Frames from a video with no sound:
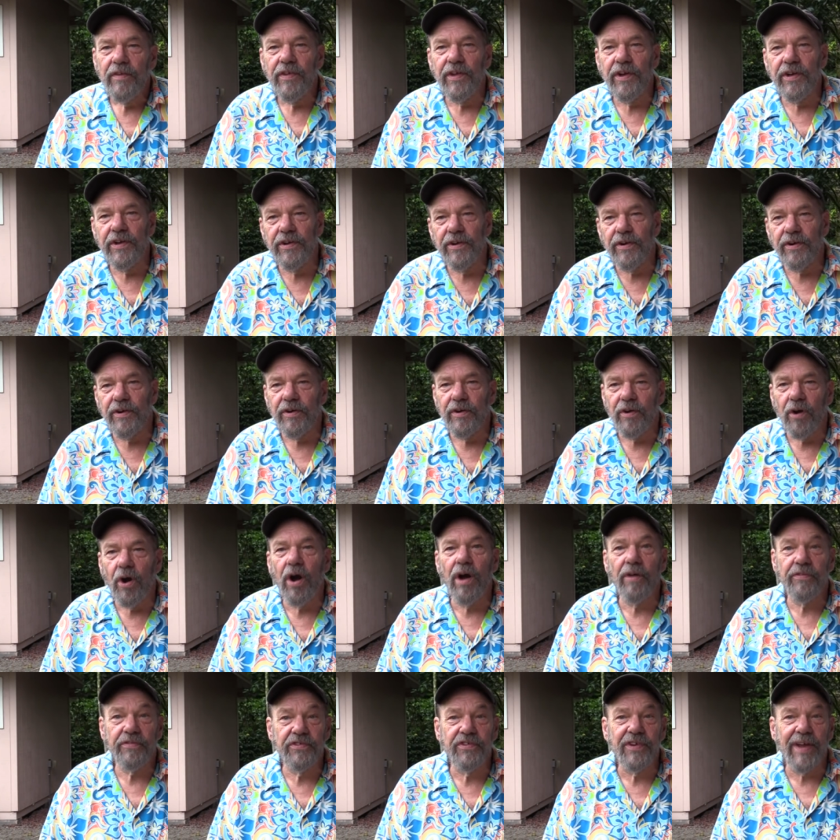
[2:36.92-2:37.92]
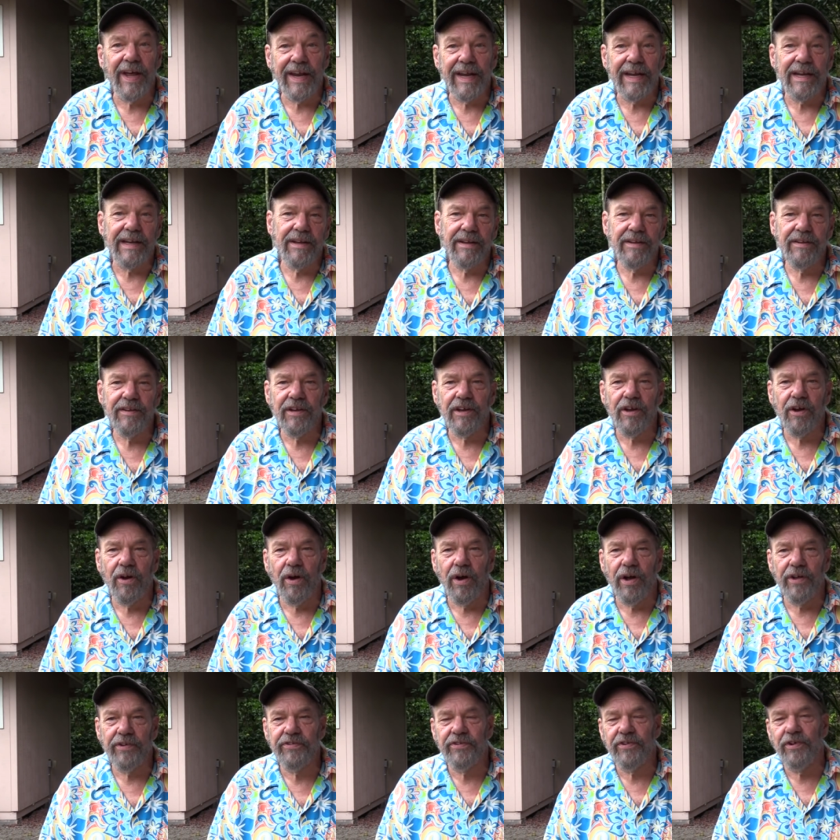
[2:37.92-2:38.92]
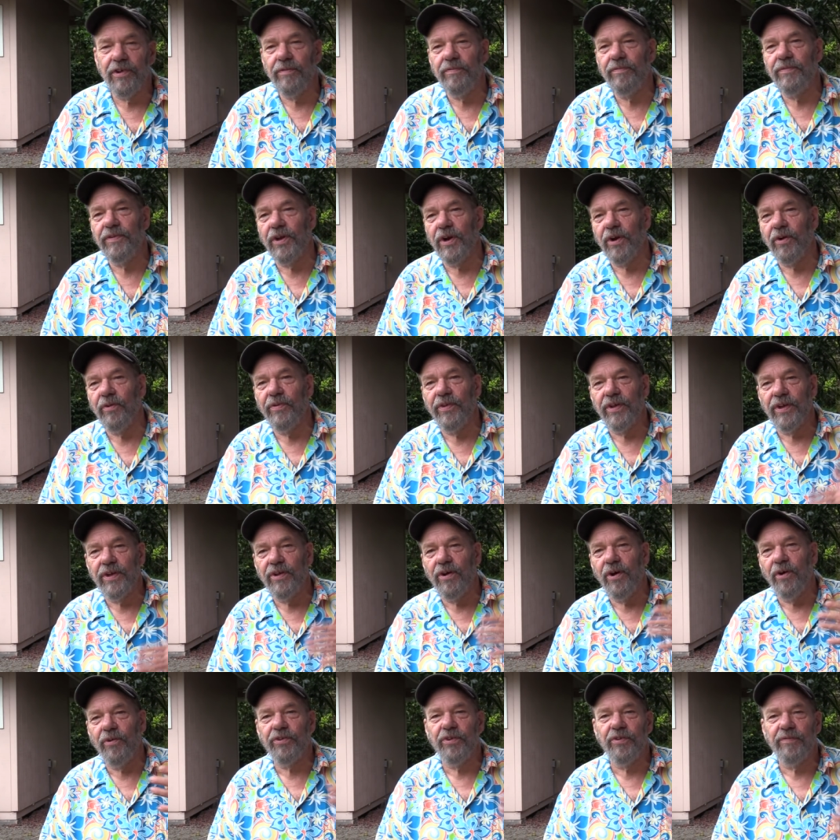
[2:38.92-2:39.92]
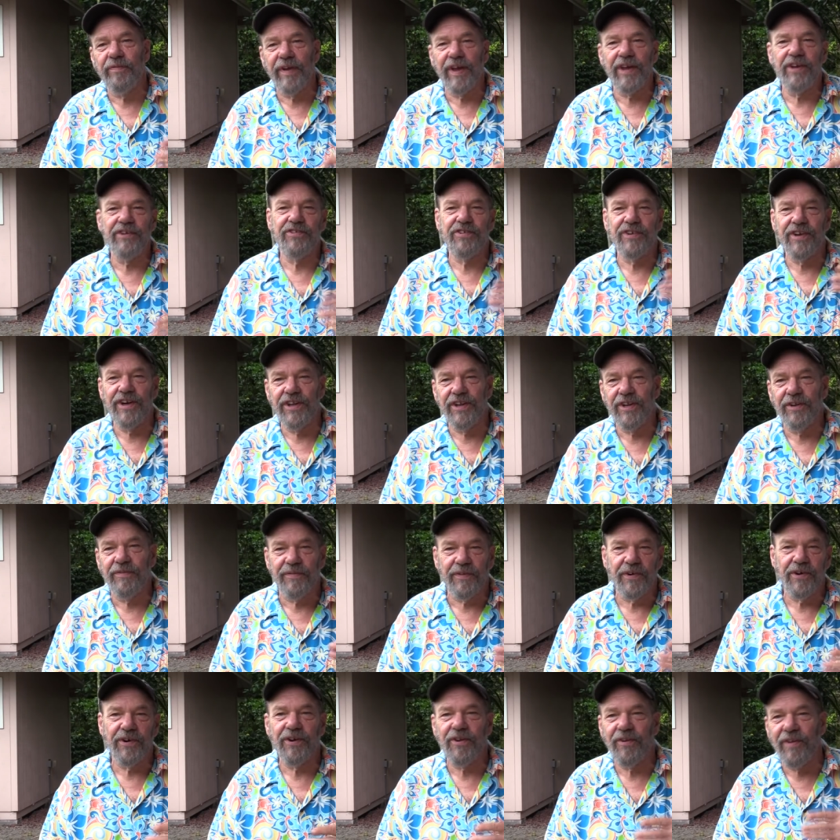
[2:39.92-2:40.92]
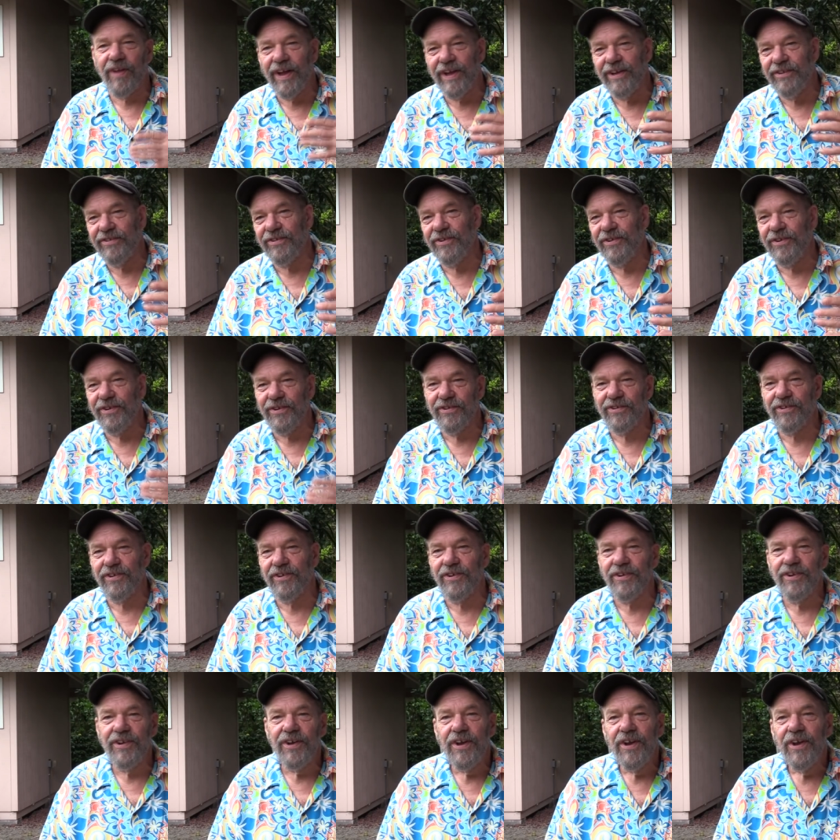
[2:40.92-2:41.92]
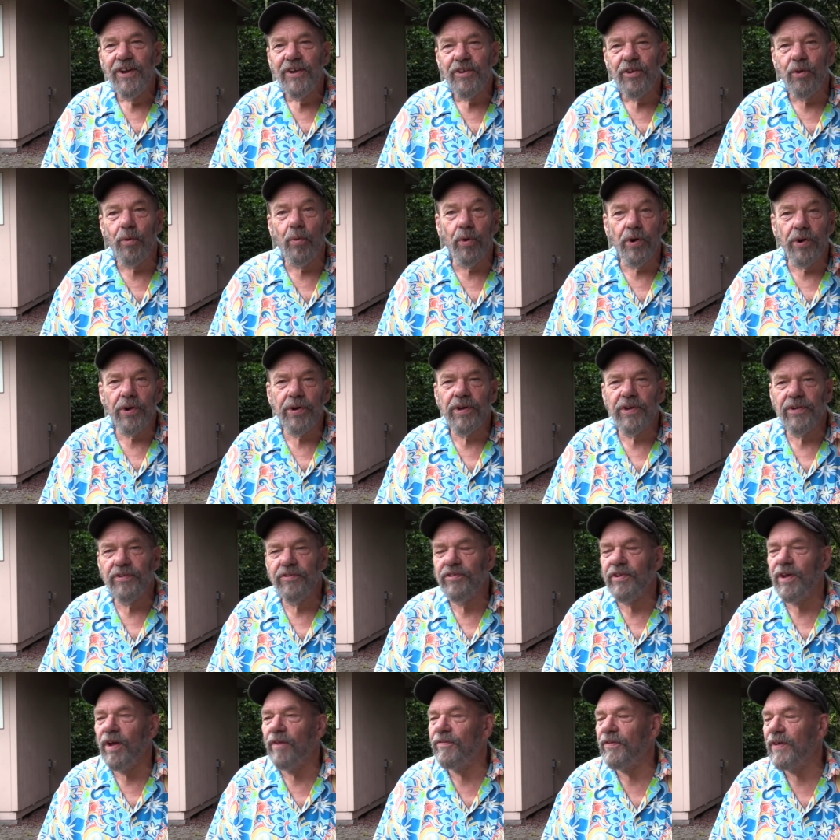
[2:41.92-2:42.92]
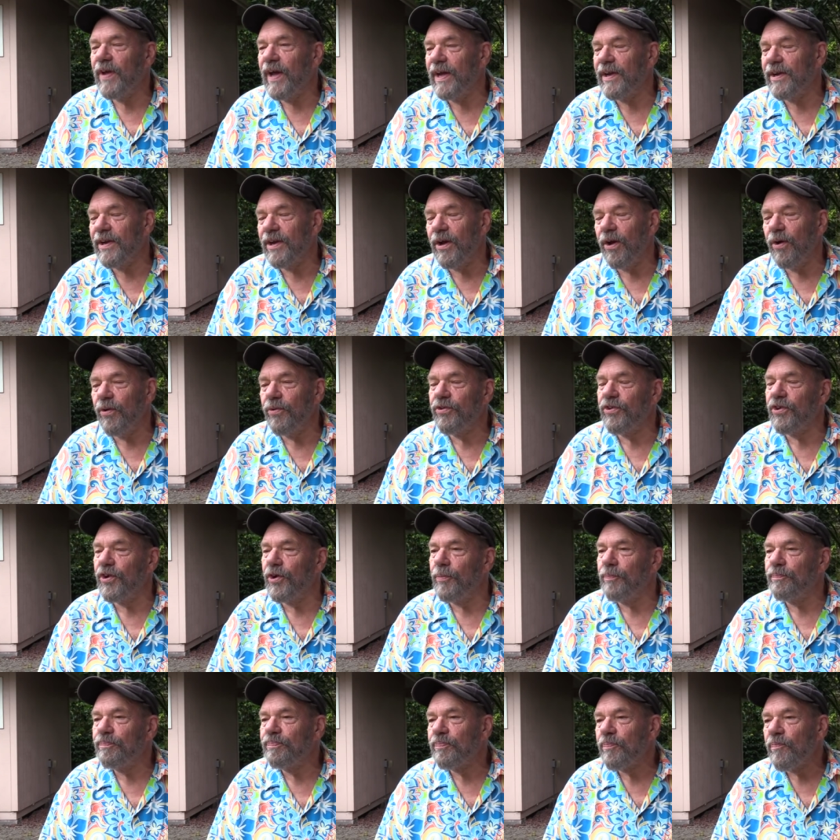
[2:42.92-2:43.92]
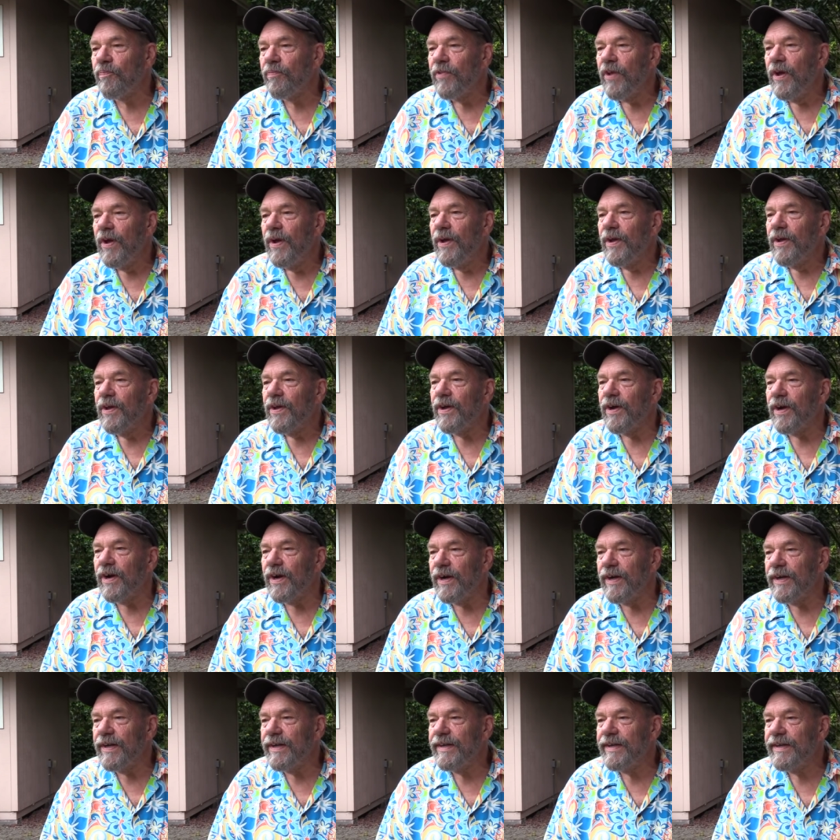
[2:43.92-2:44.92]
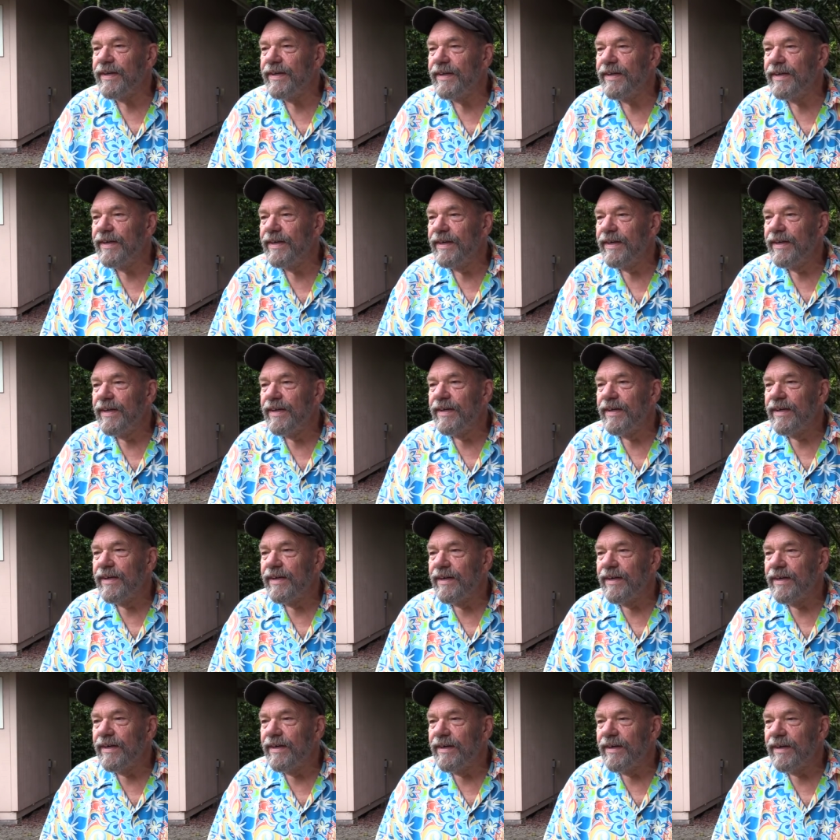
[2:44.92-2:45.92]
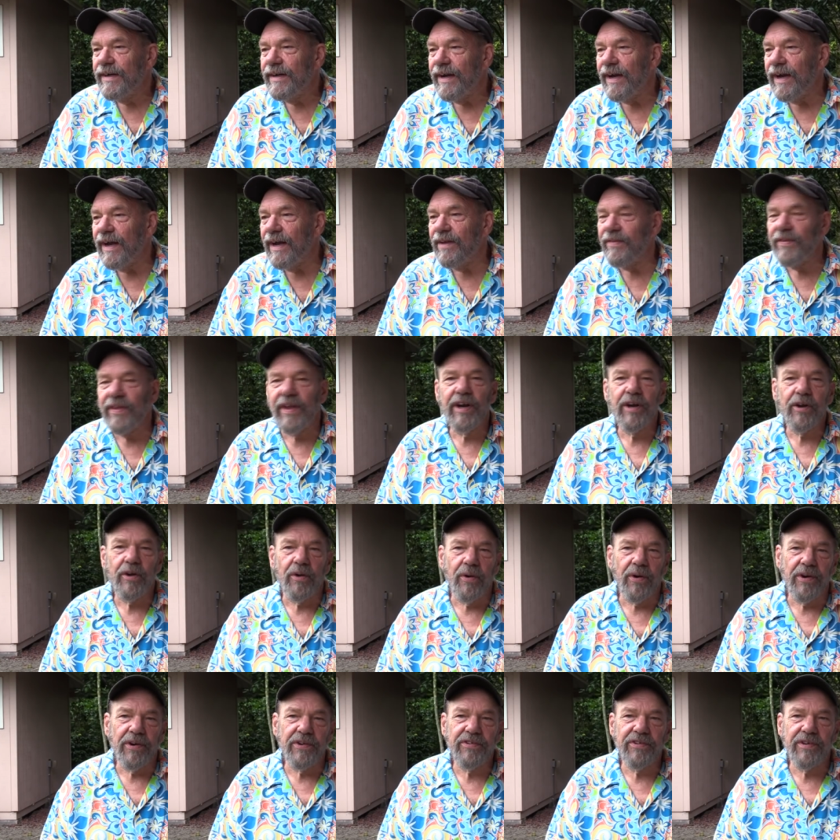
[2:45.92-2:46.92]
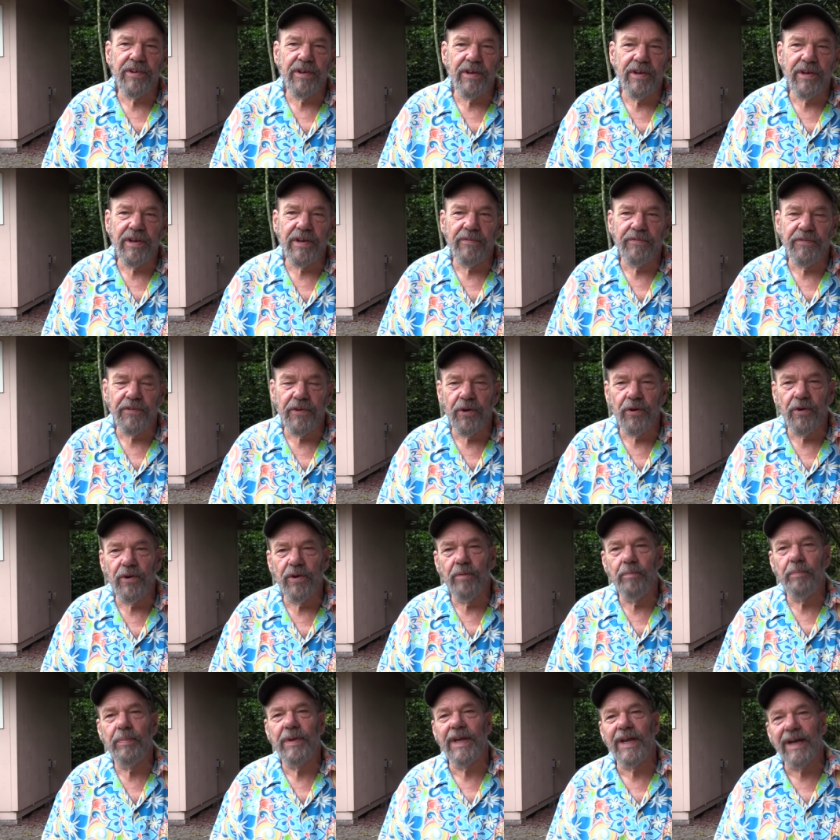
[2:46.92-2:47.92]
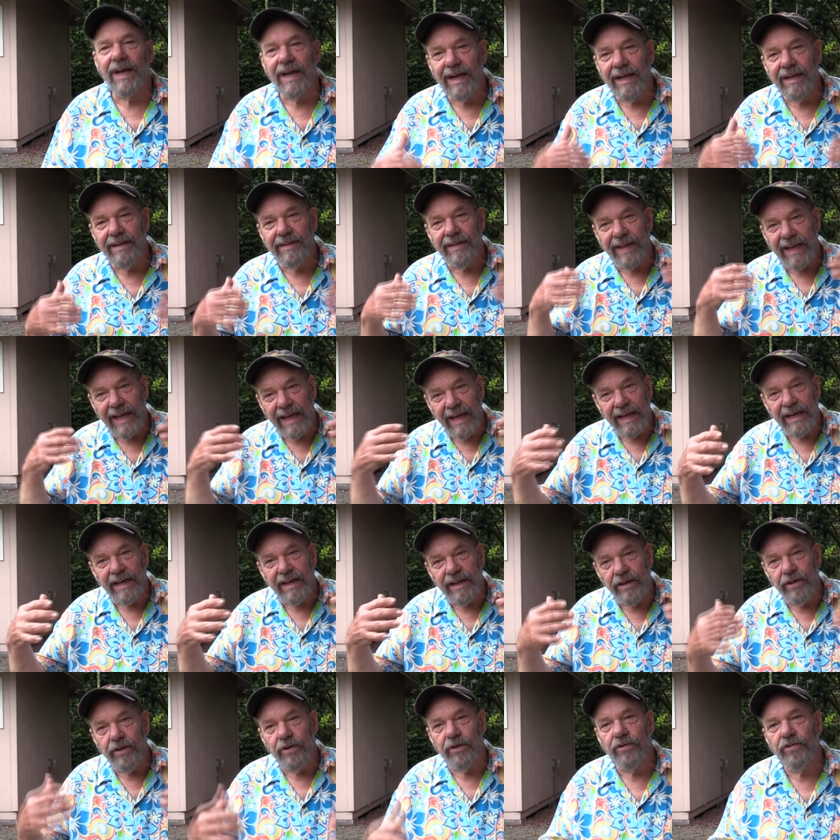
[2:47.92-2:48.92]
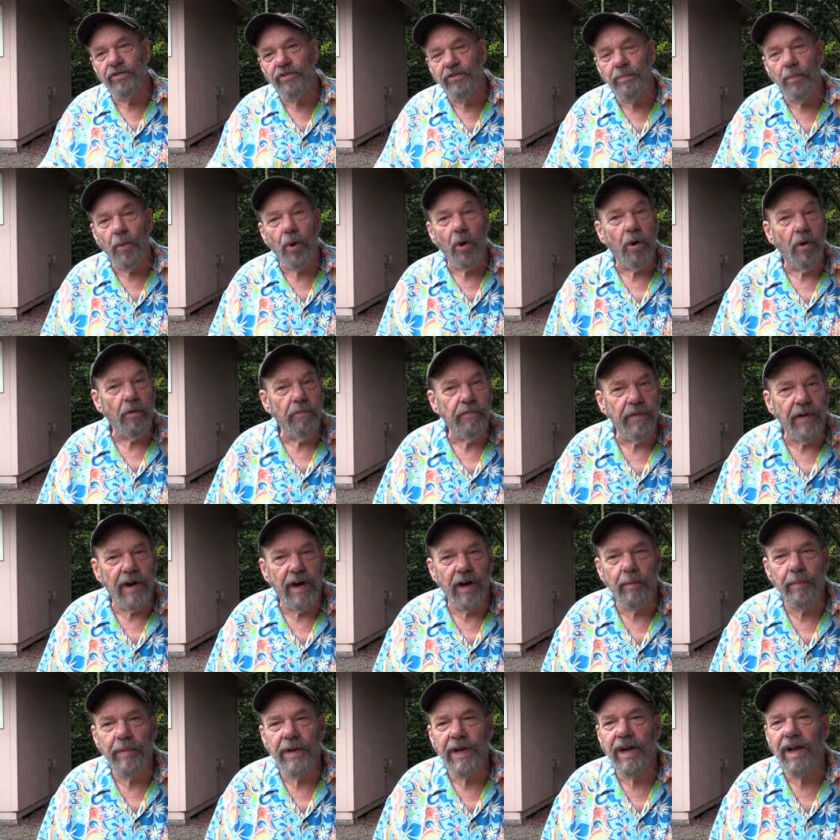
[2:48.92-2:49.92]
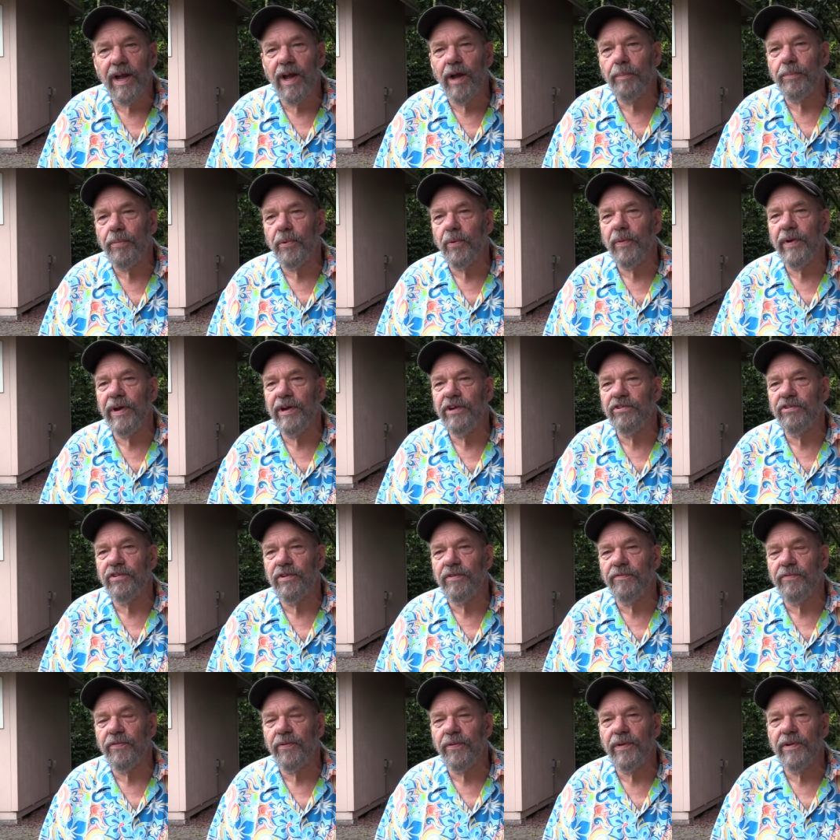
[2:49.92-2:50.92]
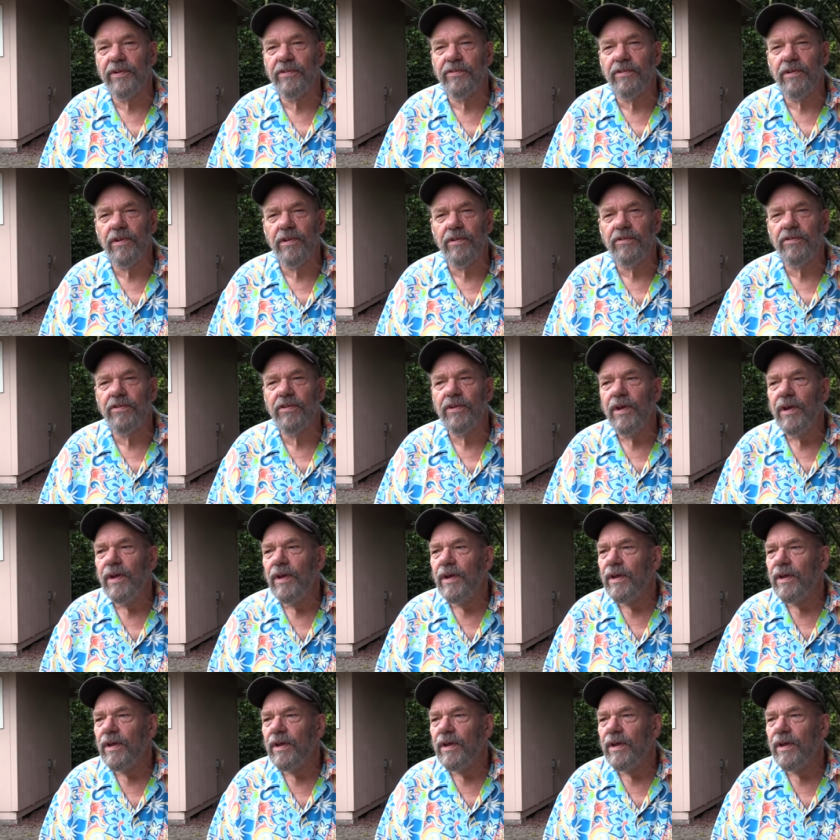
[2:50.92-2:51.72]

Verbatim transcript: that you're offsetting the cost of you know the cultivation and the fertilizers and the work and stuff you had to go to uh, and then, of course, if you're beyond that and your small farming operation, for instance,